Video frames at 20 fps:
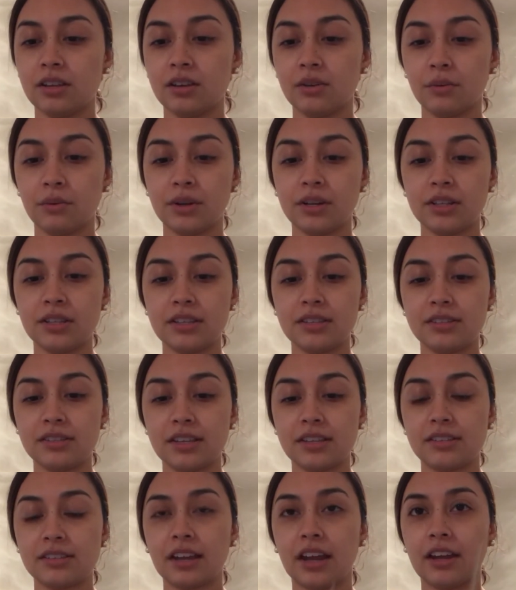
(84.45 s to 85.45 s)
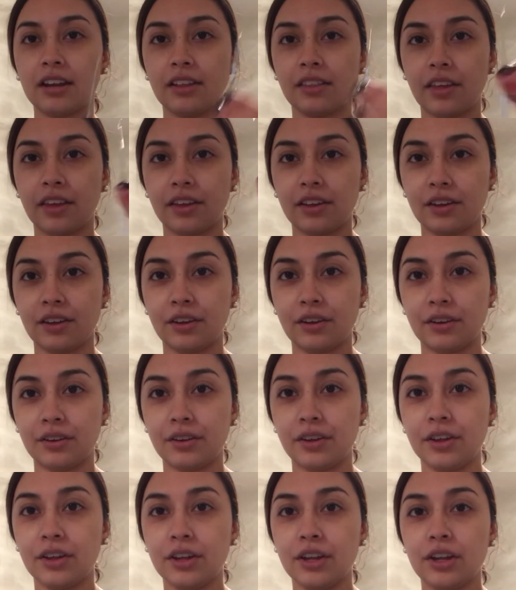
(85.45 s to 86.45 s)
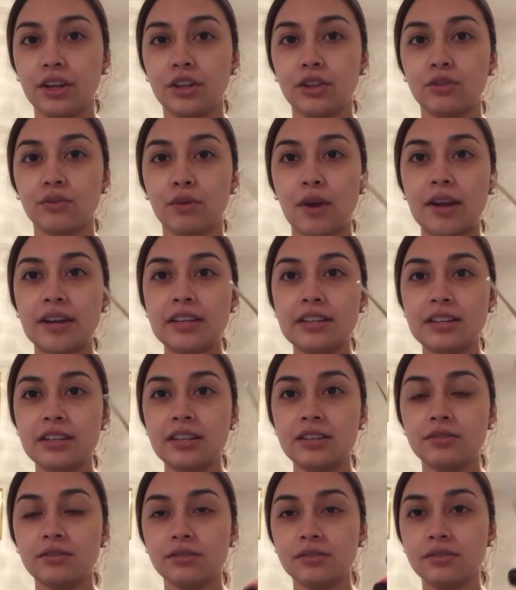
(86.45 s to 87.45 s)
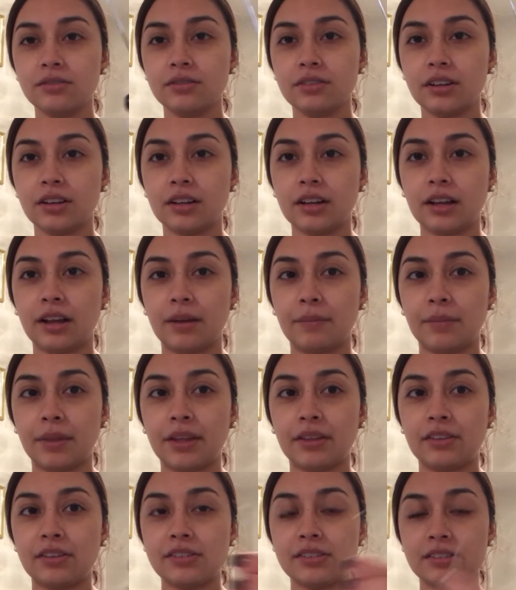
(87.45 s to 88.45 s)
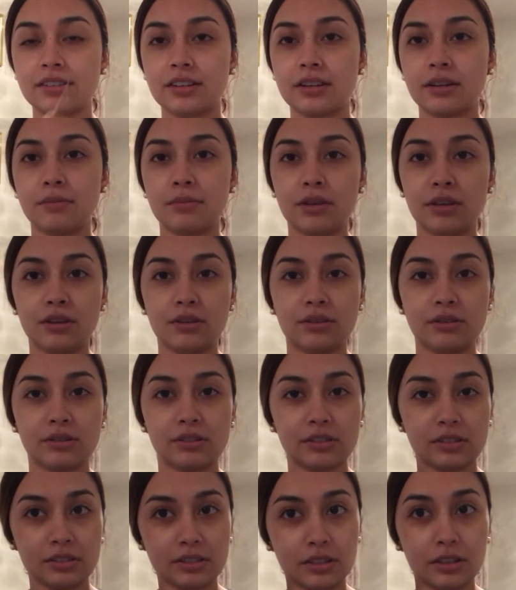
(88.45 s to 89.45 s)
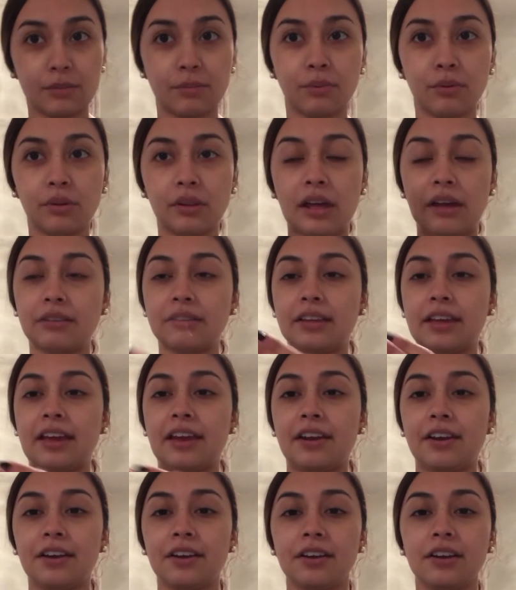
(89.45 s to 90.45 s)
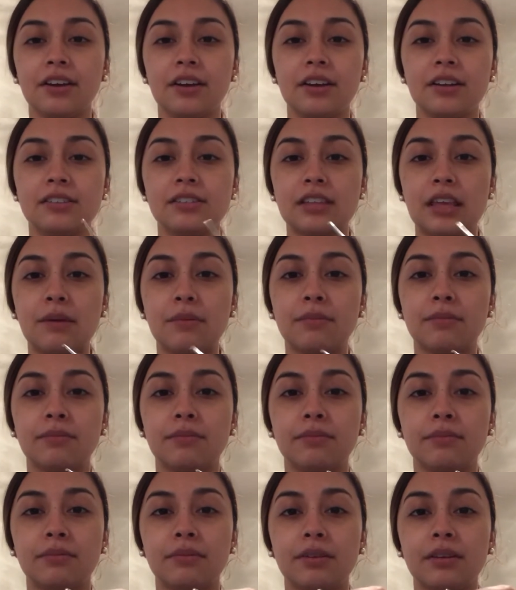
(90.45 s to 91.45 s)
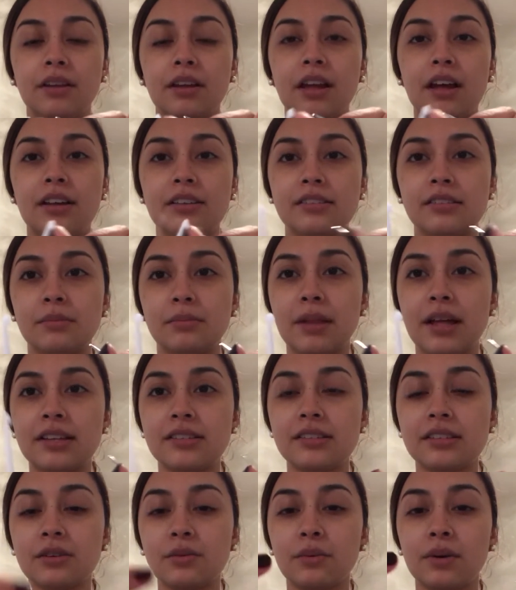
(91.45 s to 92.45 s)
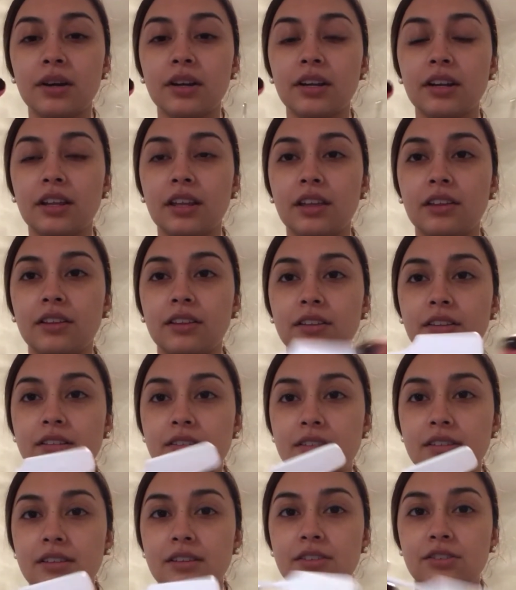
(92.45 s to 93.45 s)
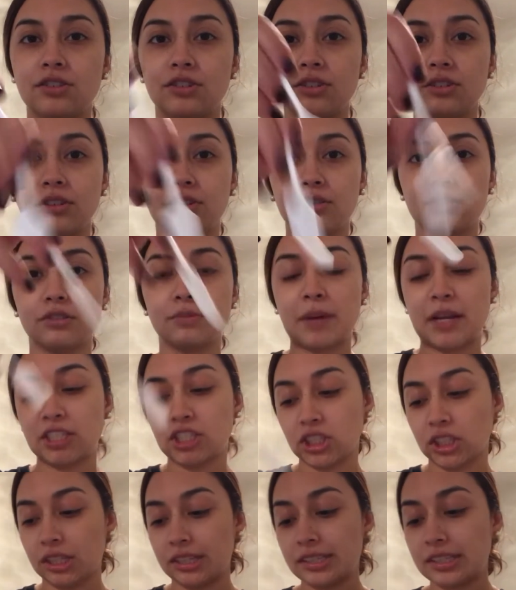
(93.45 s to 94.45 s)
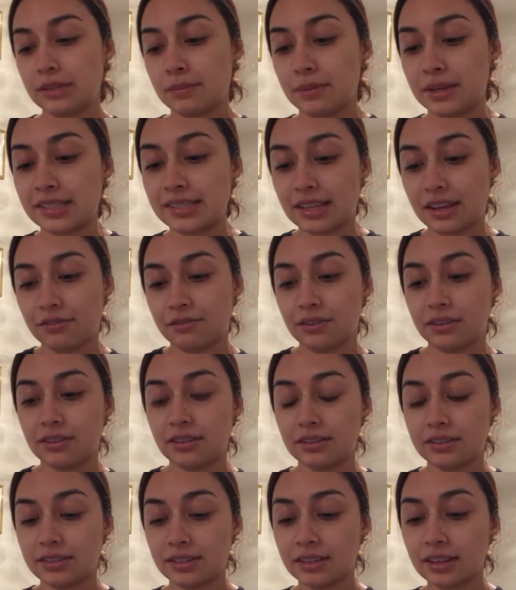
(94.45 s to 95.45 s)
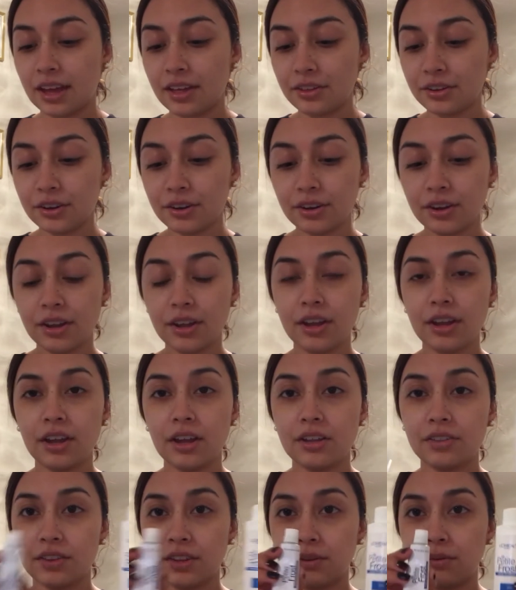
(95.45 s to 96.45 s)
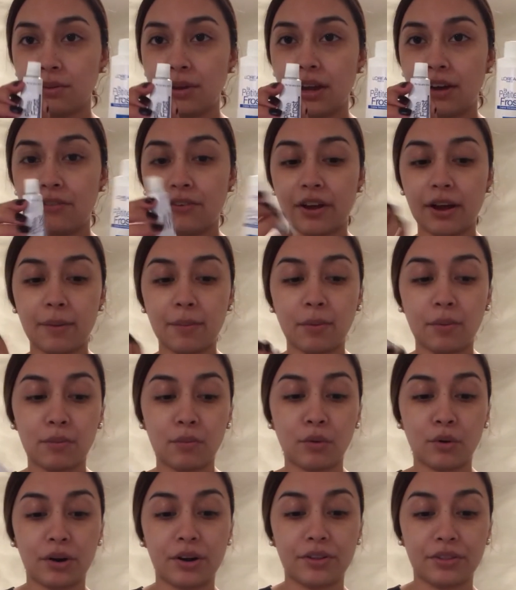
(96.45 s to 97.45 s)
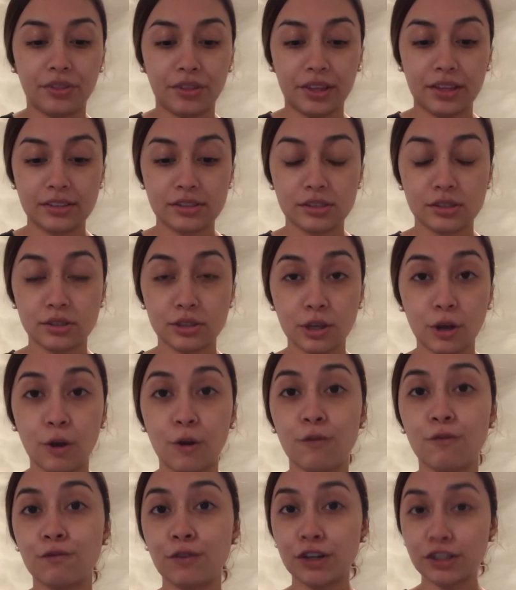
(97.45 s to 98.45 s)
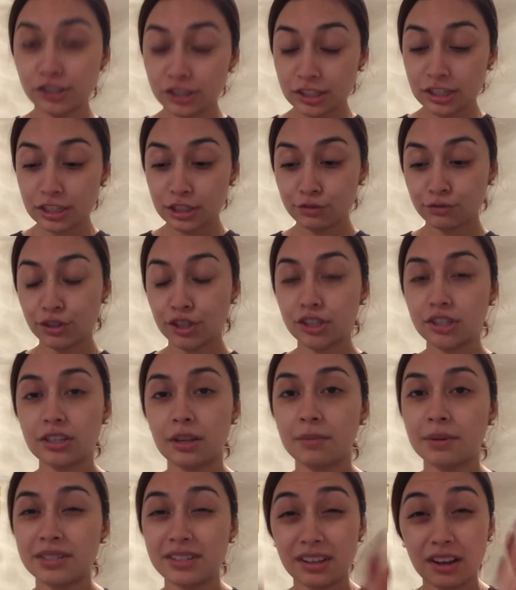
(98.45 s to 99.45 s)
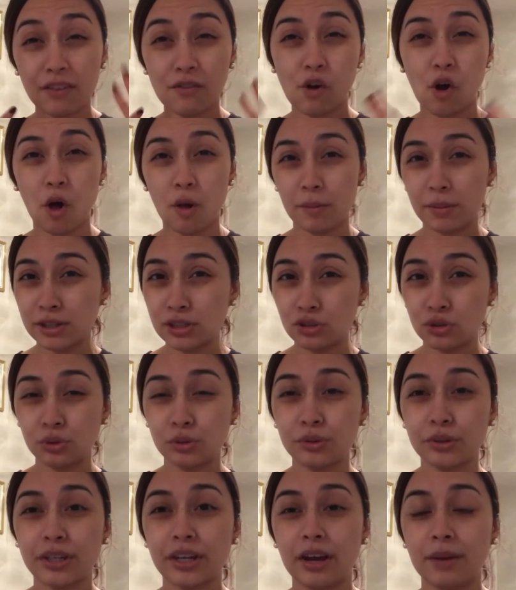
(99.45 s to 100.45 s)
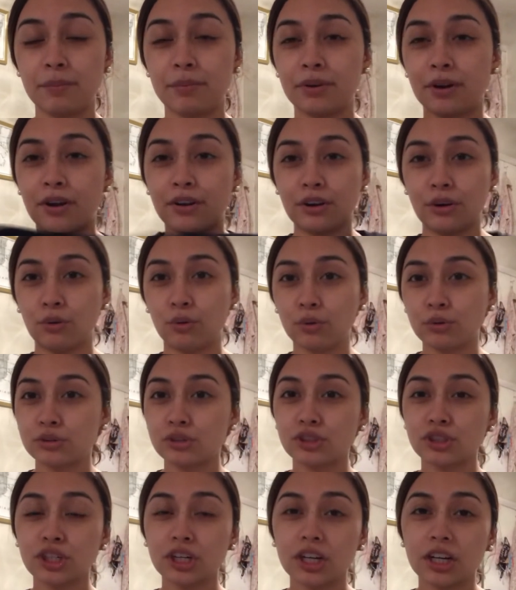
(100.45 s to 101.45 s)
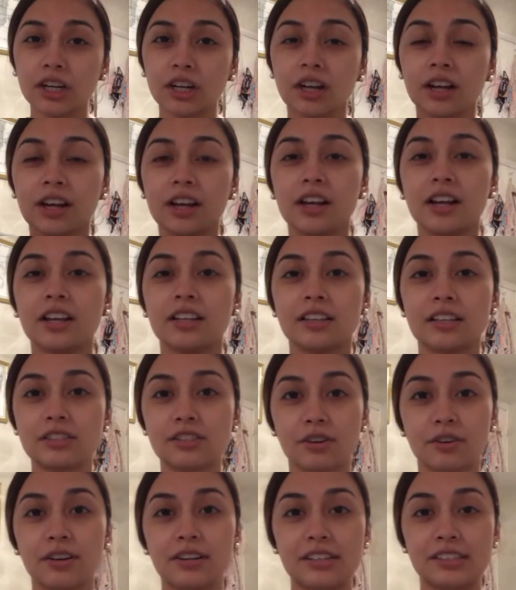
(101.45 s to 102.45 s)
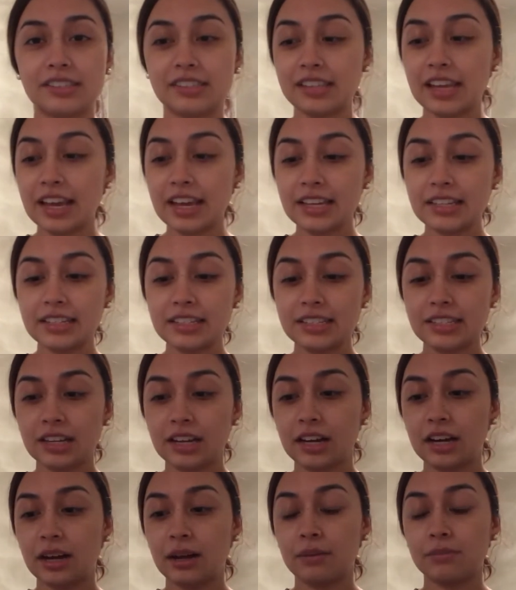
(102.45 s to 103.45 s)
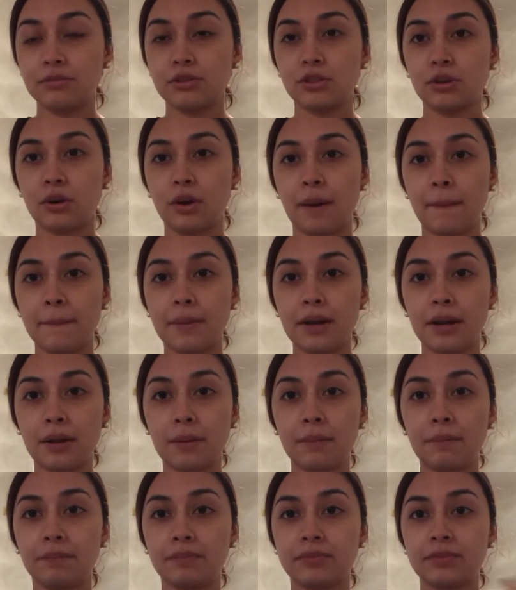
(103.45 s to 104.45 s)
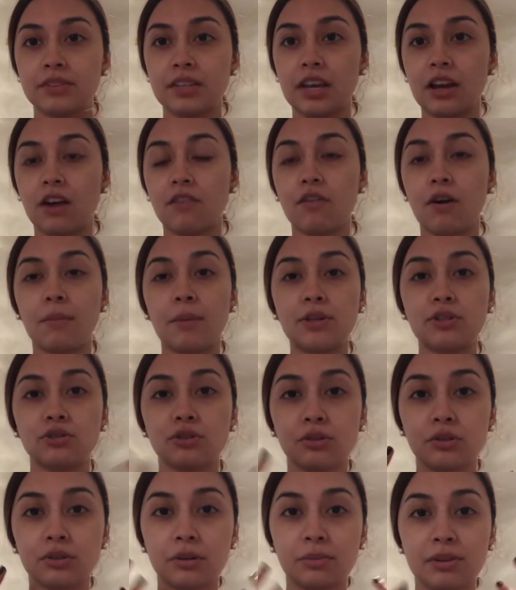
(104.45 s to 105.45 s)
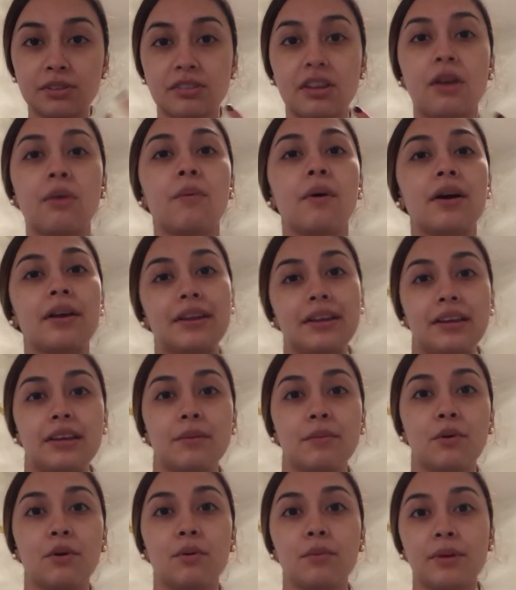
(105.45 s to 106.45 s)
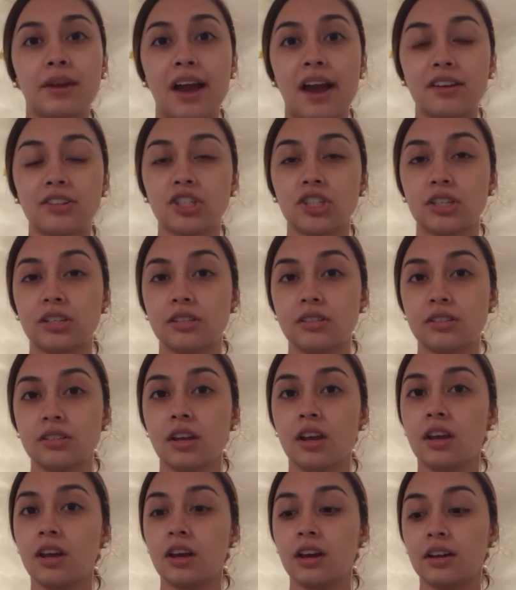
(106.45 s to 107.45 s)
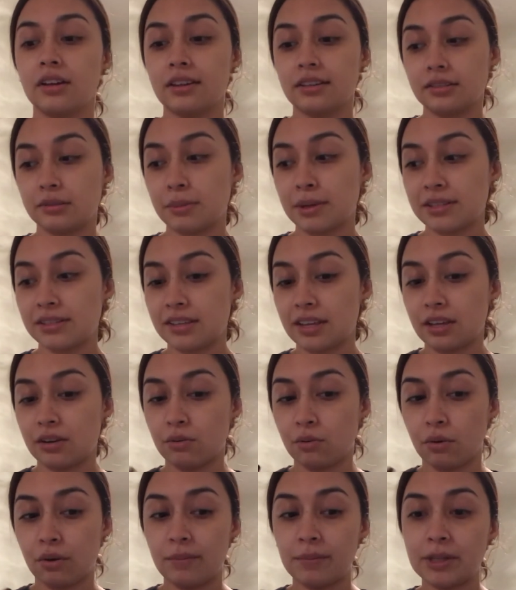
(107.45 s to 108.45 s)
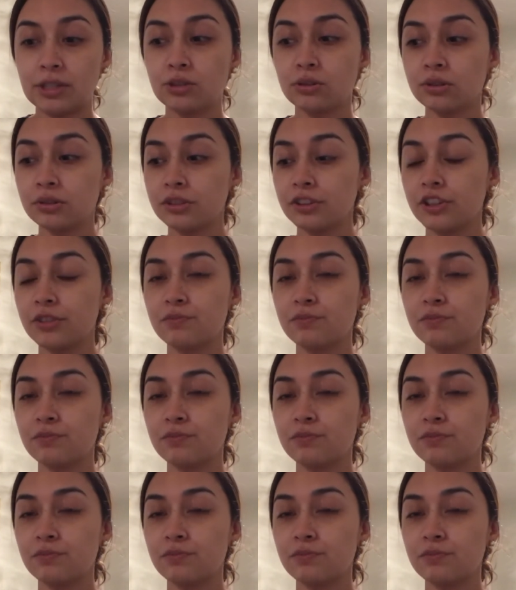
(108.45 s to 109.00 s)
one of these is kind of like a threading needle, and this is going to be used to pull out the hair, same as the plastic one. And then this is your little spatula to mix everything together. Then we have a couple more things. So first things first, I'm going to take off all my jewelry. I put on an old shirt that's already stained, so I'm going to take off all my jewelry because I don't want any chemical reactions against my skin or my jewelry.